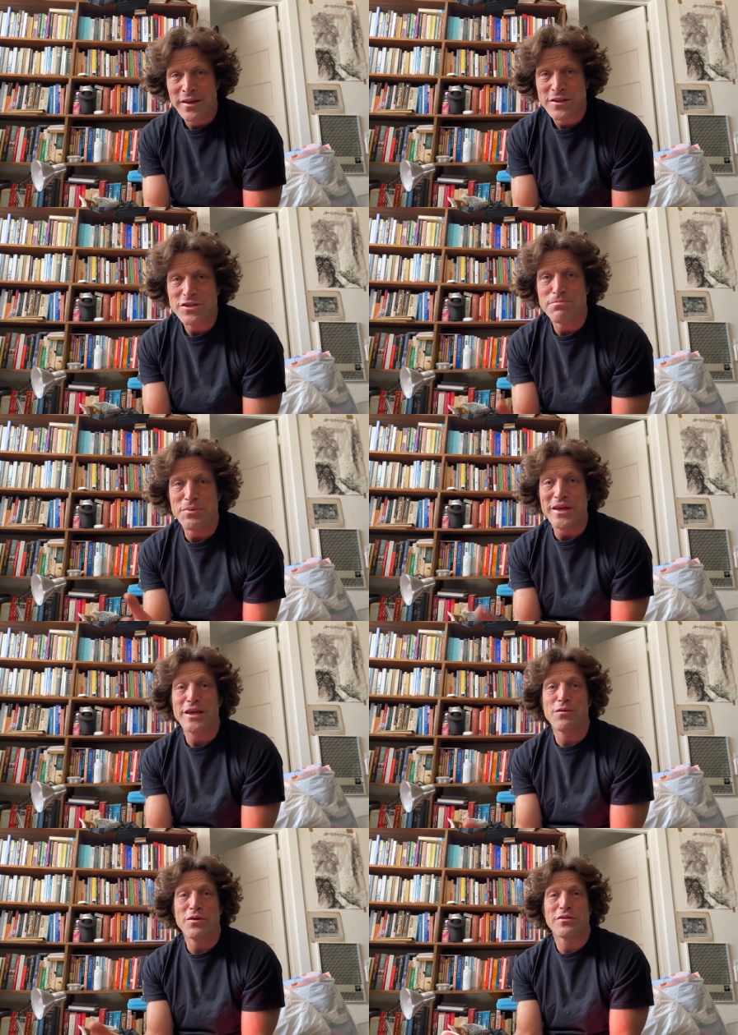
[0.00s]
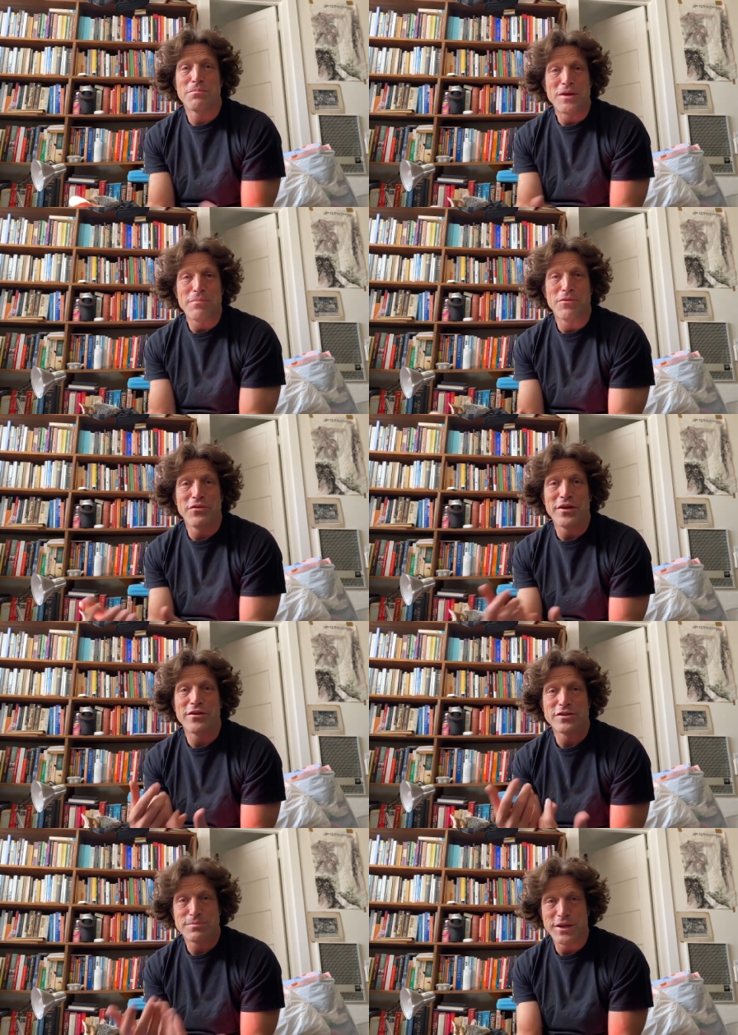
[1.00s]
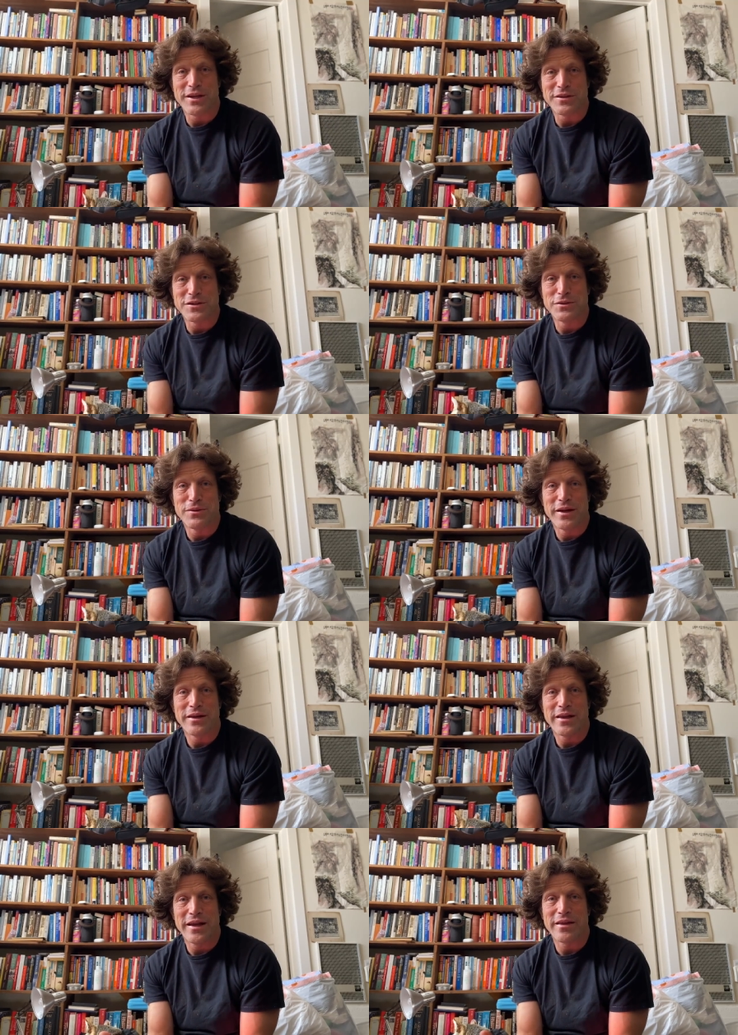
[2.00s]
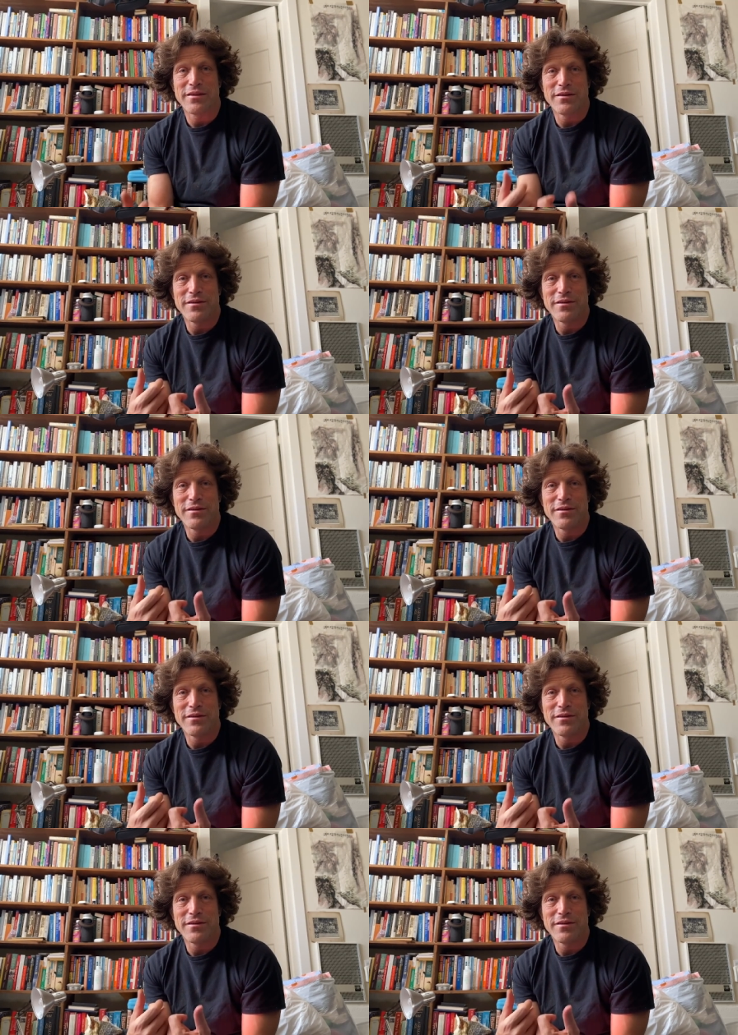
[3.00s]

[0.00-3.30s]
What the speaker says: just being with the people that you're speaking to and getting